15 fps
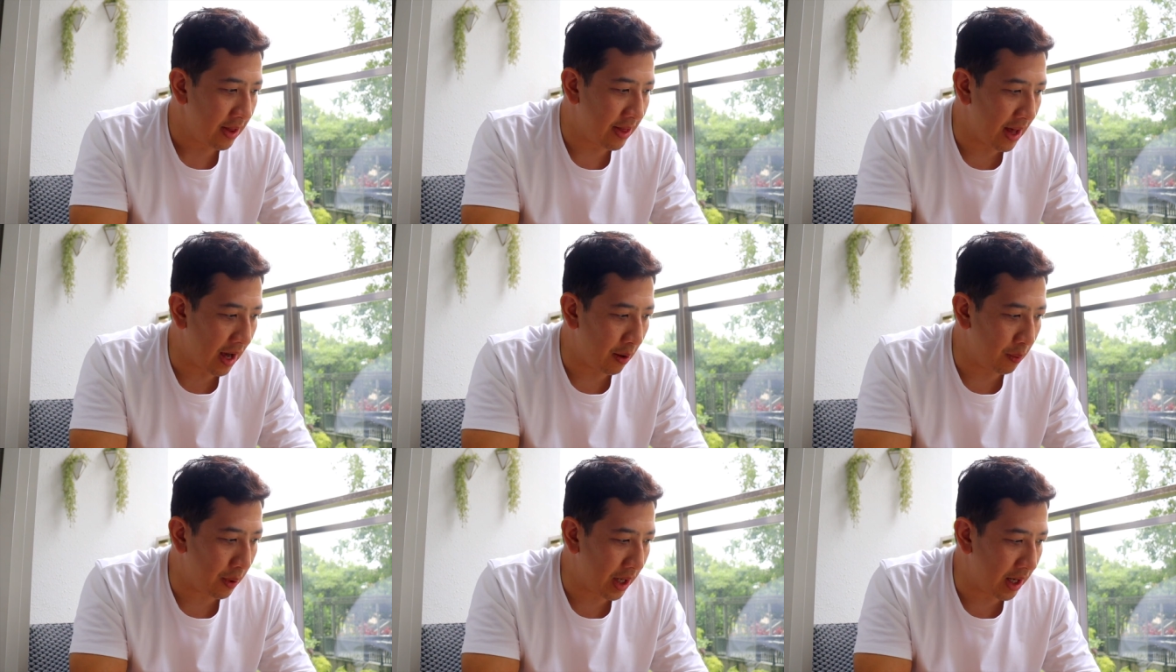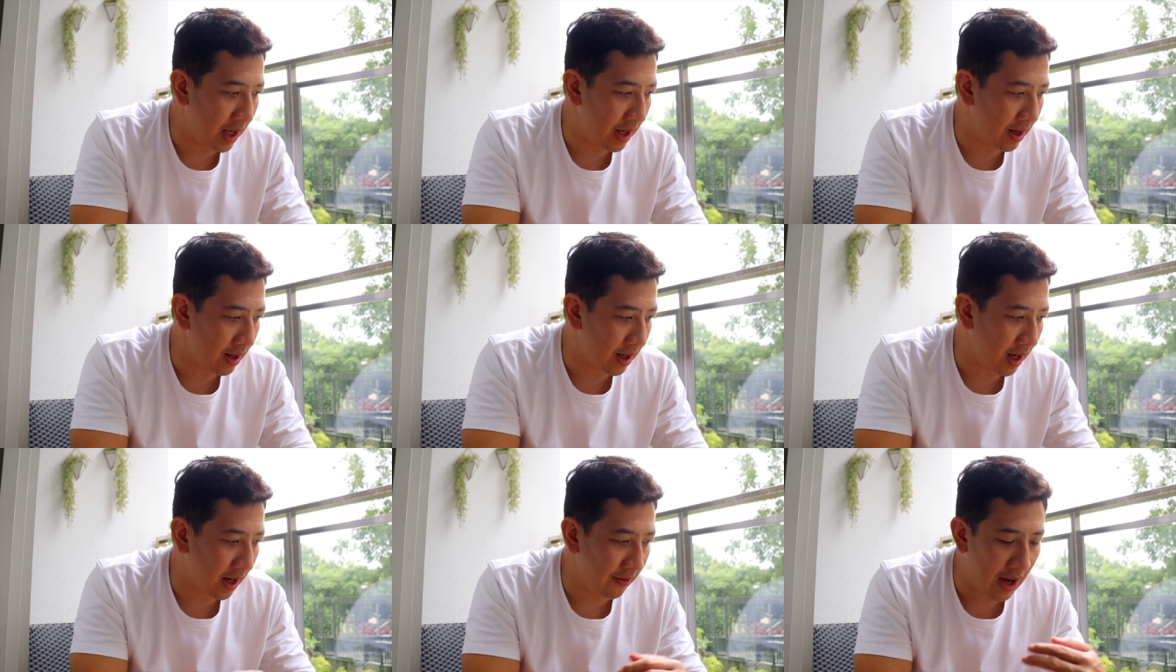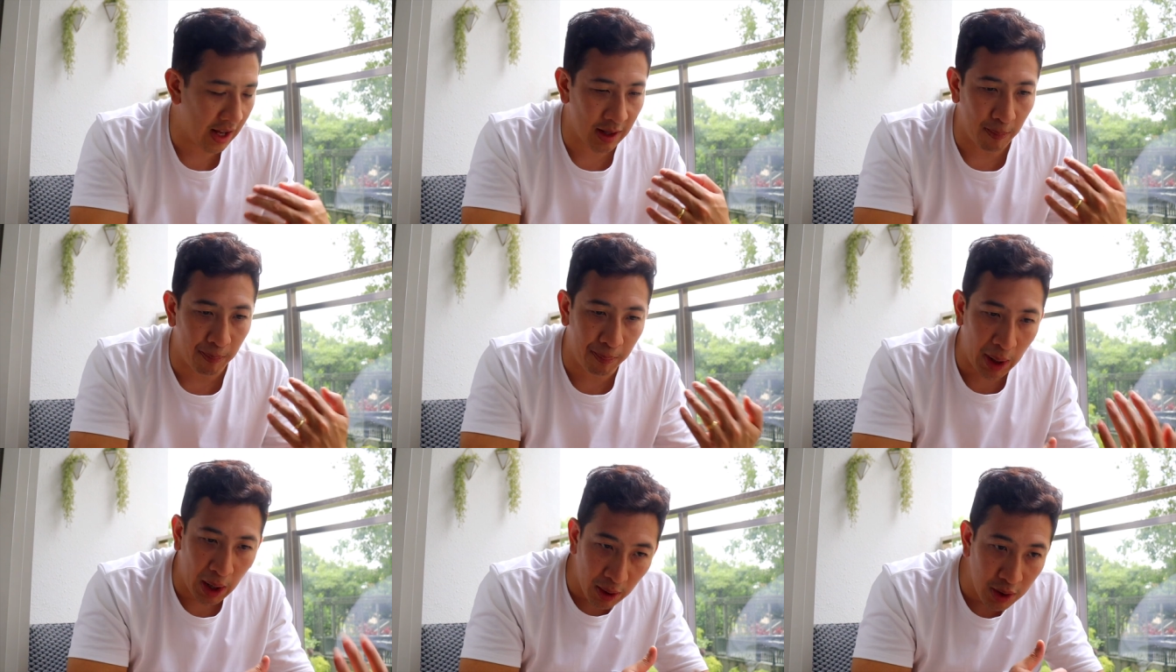that we kind of have the
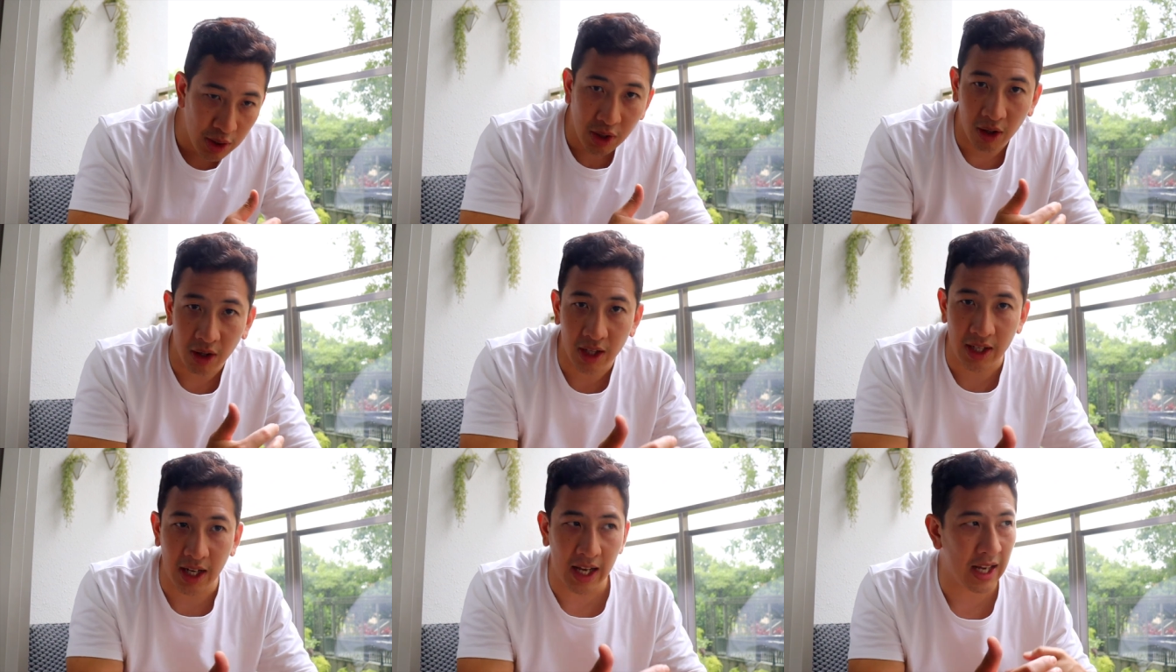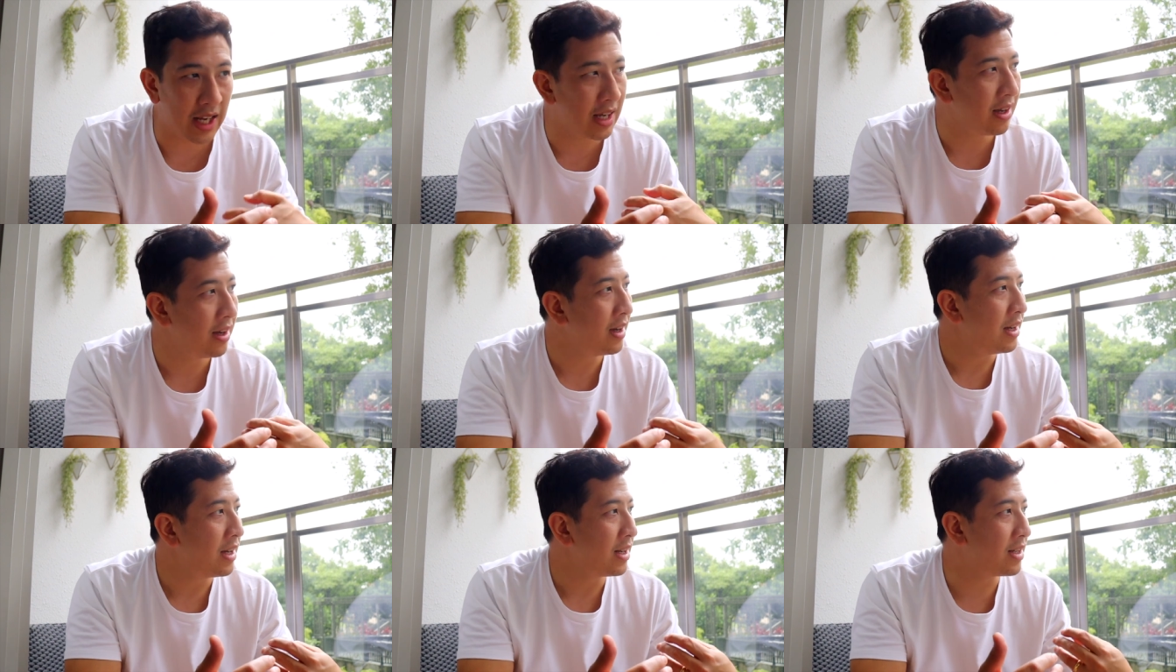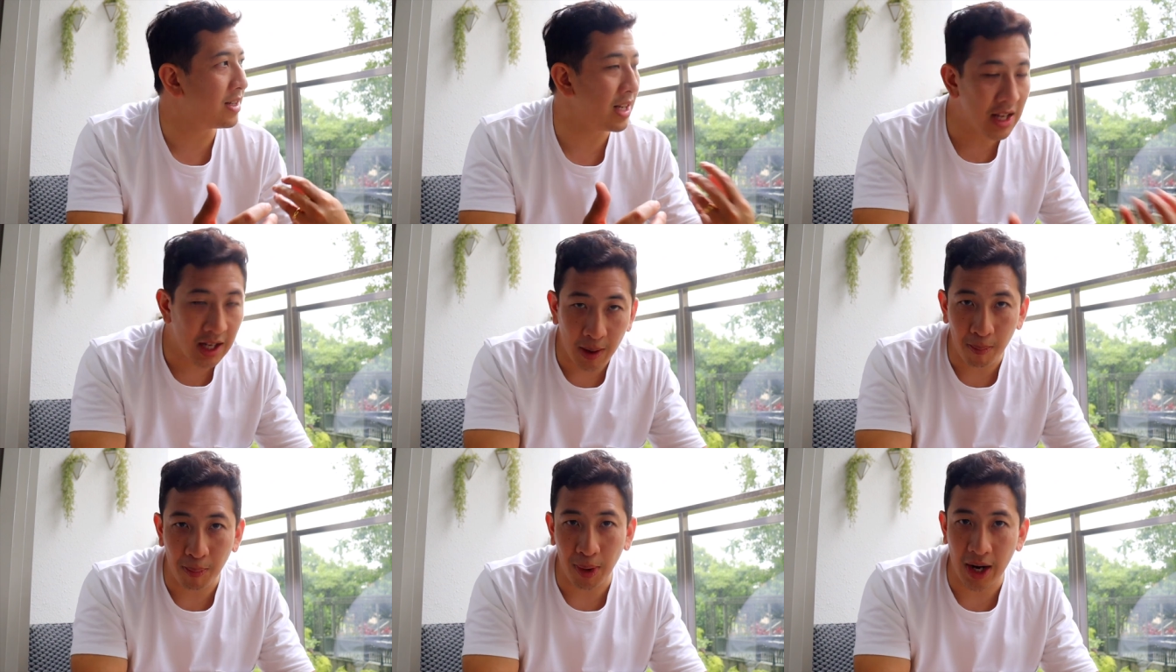post holiday
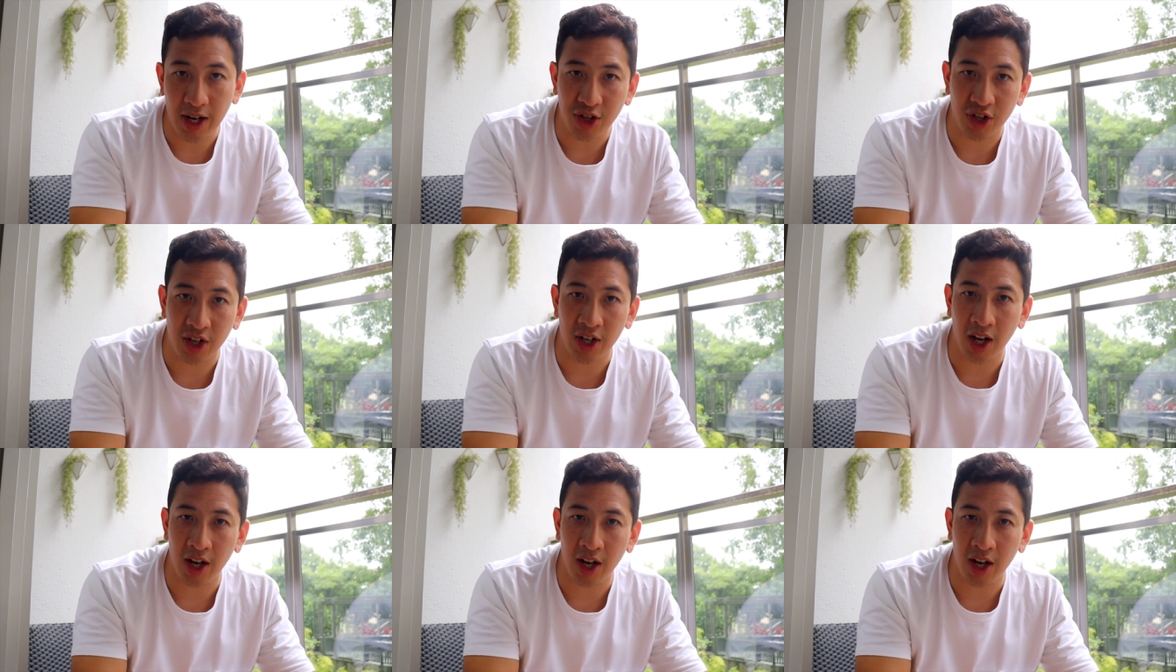decompression.